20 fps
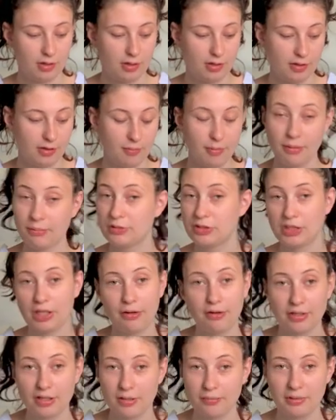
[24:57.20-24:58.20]
the baby shower
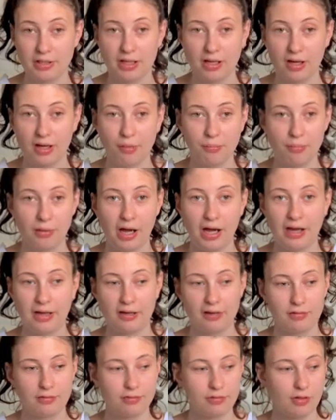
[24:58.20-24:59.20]
coming up. I
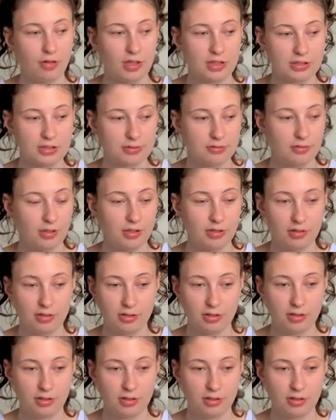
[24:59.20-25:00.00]
have lots of other